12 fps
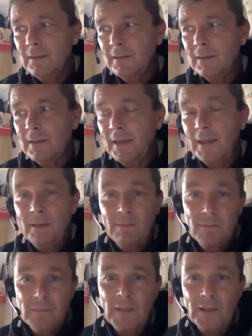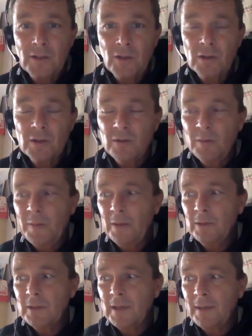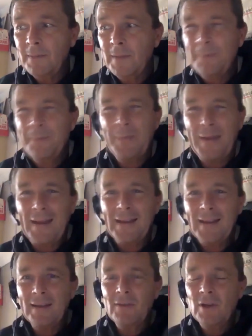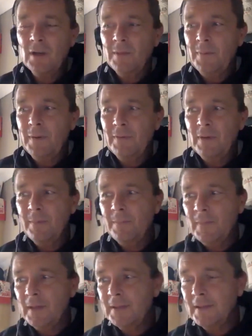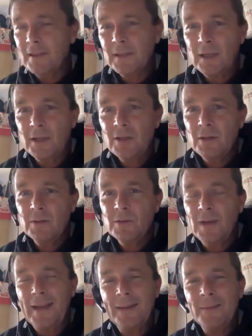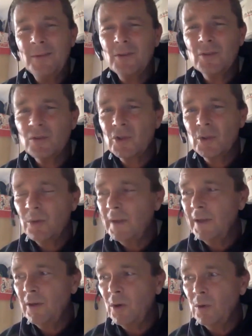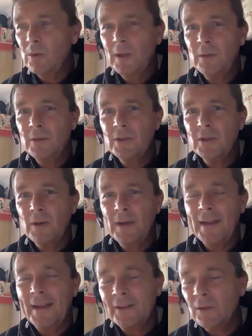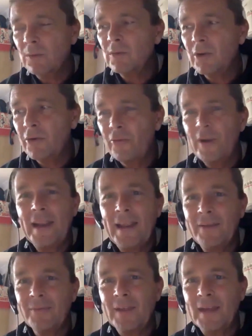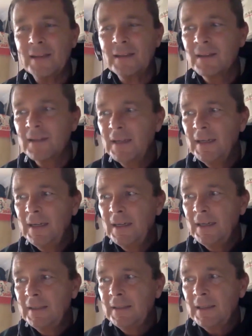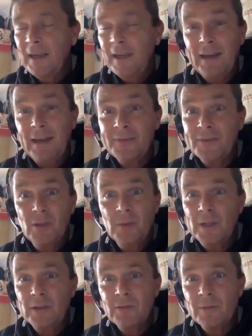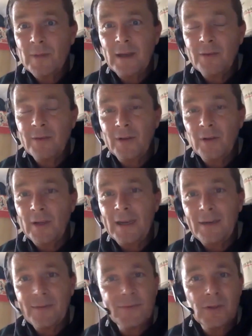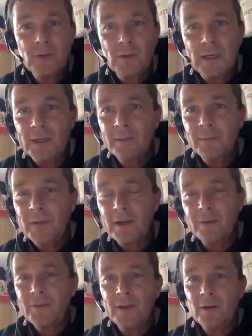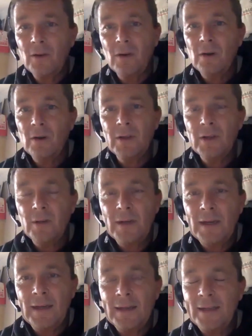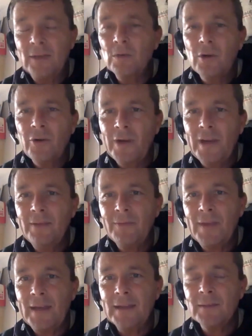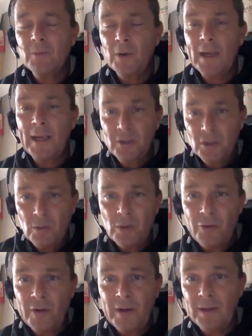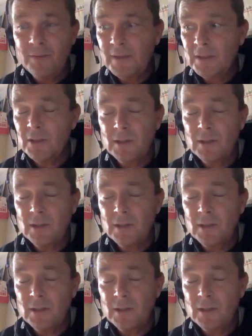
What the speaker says: that I talked to you about, and my back, I've got a bit of a disc issue as well. I'm not so sure they'd hold out. I don't crave that I have to do an ultra marathon, or I have to do the London Marathon, or I don't crave that. What I do crave is